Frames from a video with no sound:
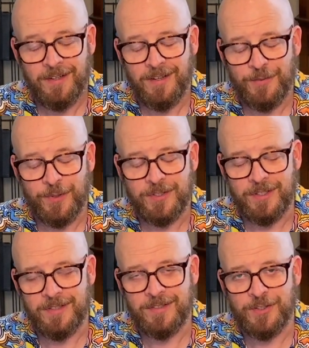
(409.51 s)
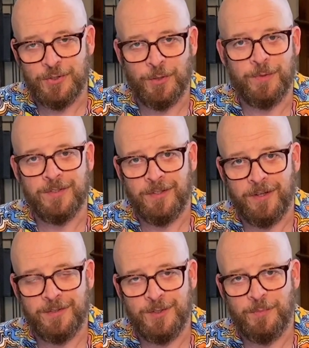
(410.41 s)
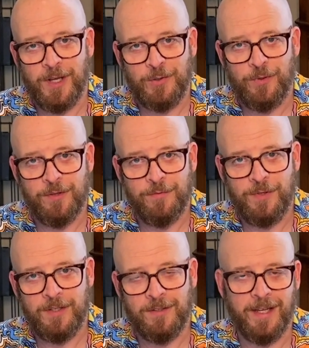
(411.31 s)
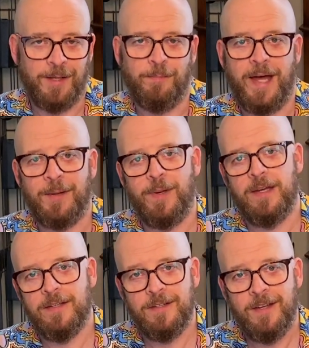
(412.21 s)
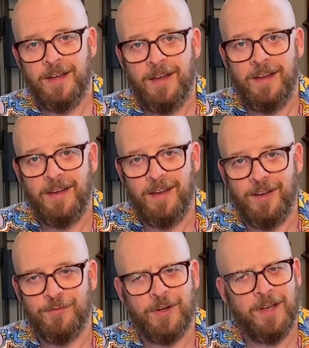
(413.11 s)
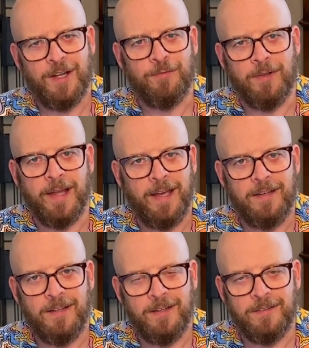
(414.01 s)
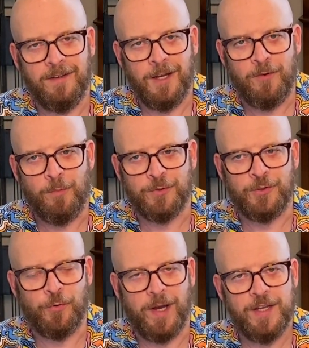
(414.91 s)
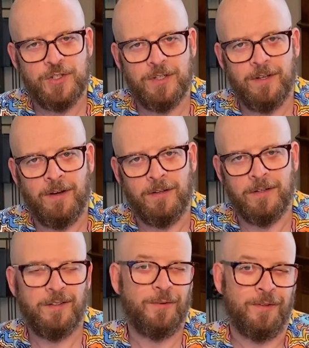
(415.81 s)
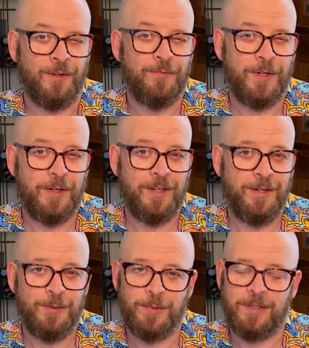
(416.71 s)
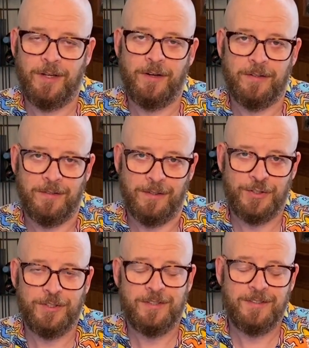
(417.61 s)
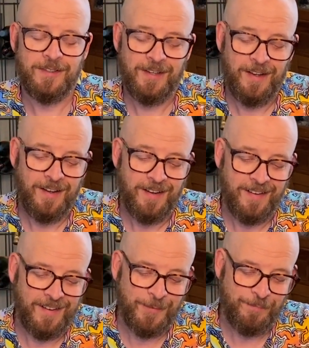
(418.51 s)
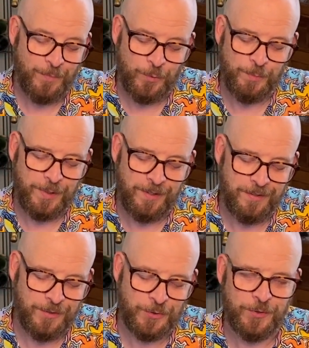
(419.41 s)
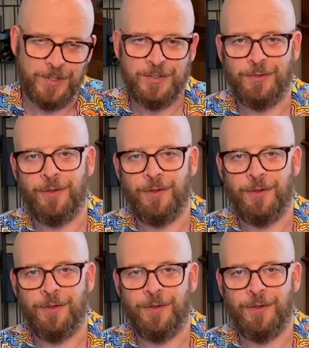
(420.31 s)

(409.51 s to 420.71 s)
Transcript: which is a German sausage made with veal and back bacon, and very kind of light and kind of almost grayish in color. Don't look very good, but they are delicious. Would be the traditional